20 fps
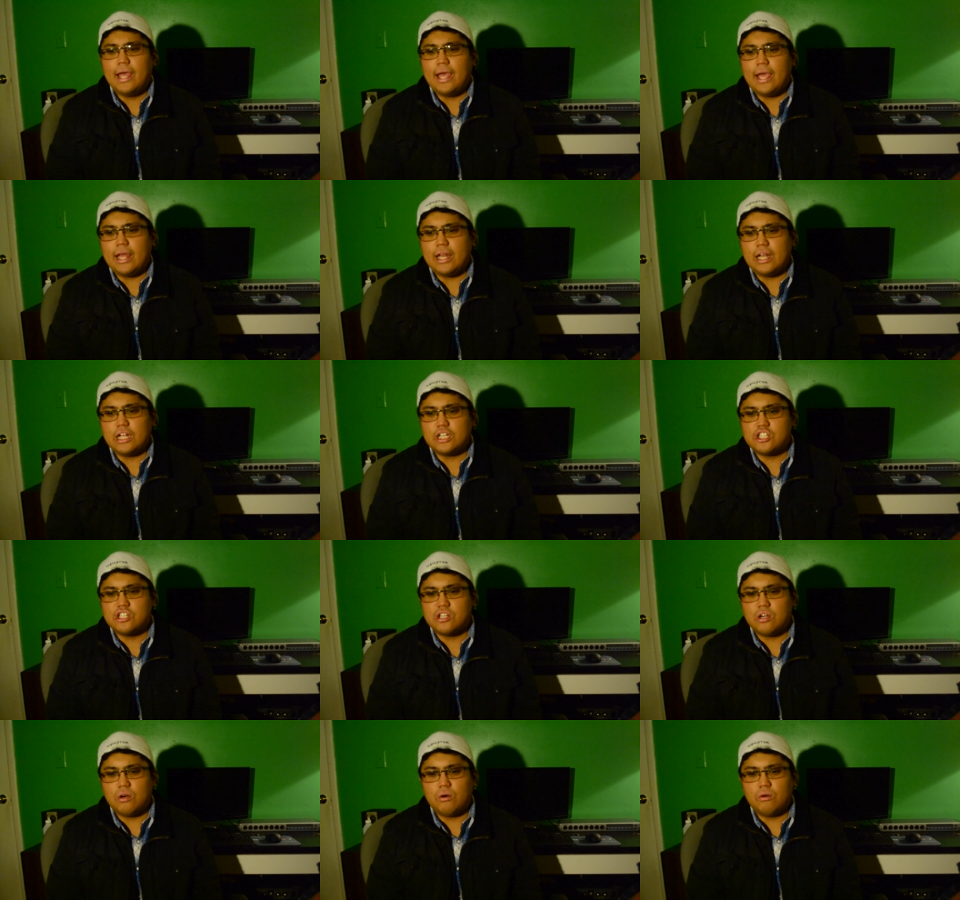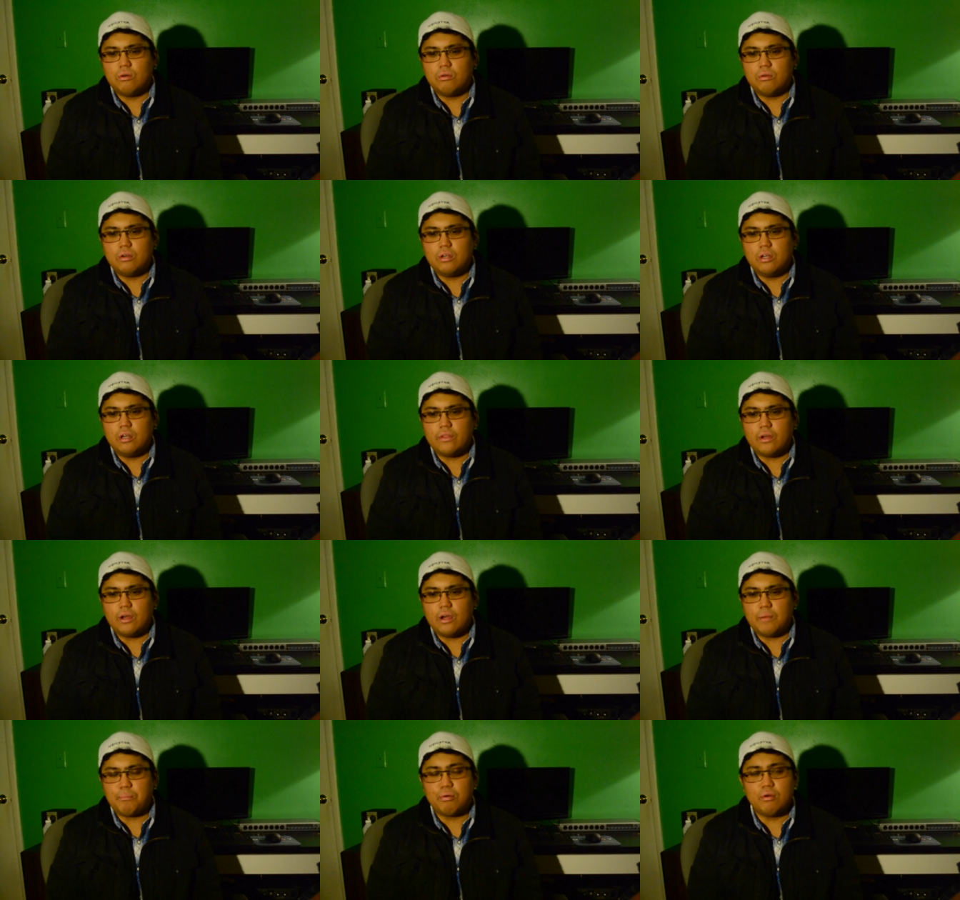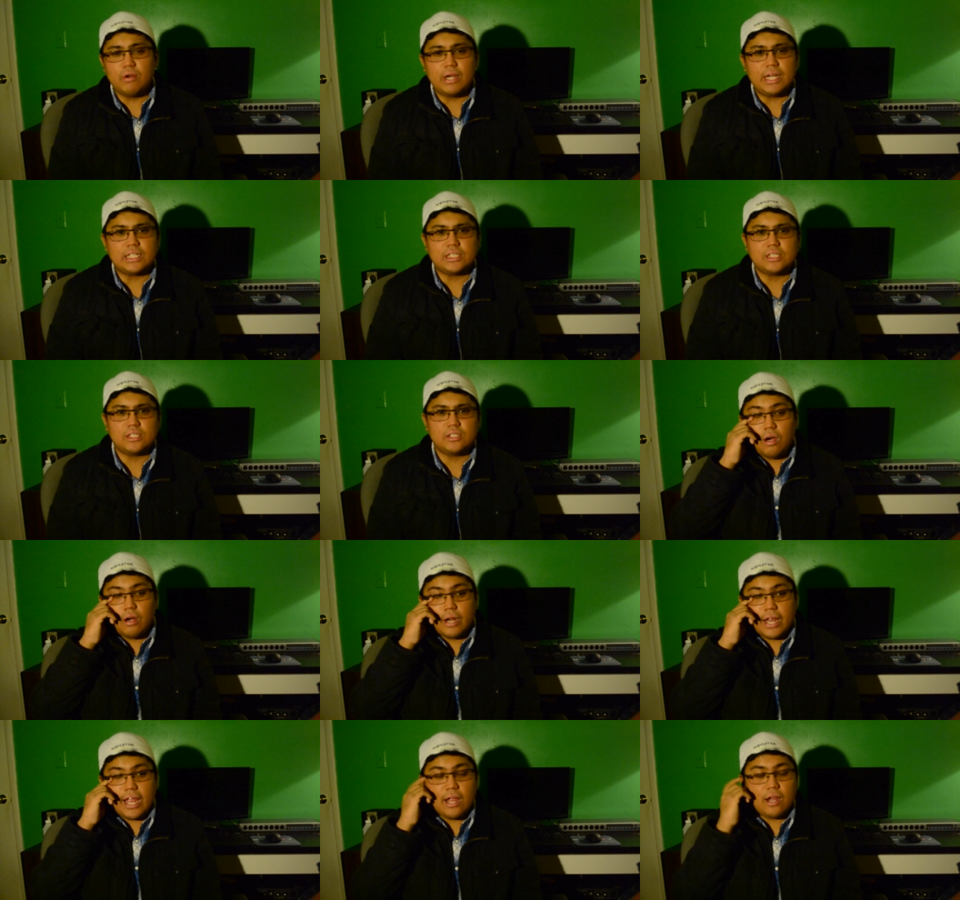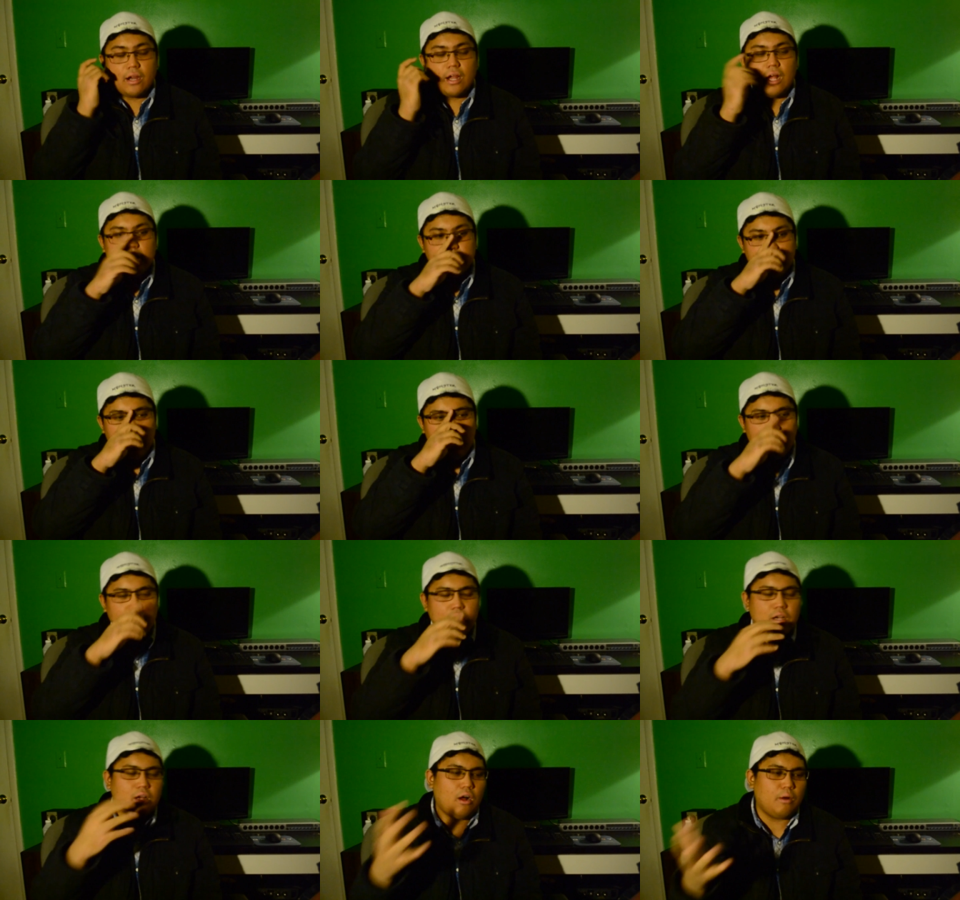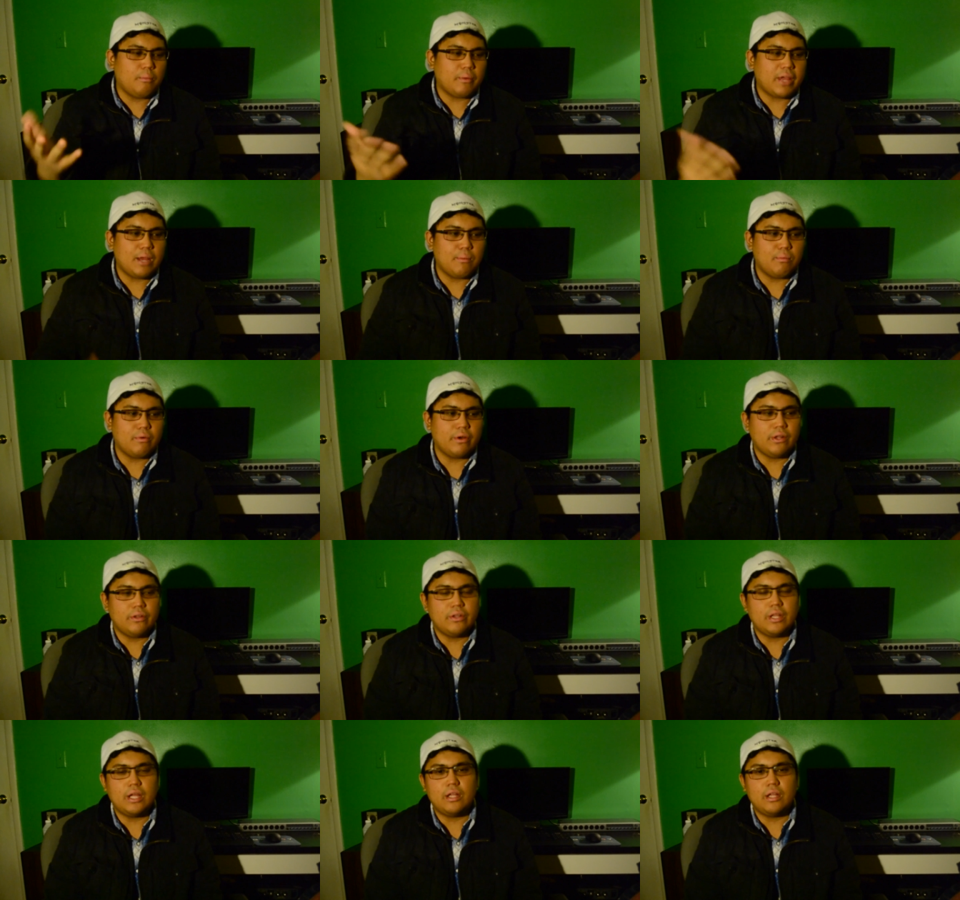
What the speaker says: and it showed the priest. I'll call him Gabriel.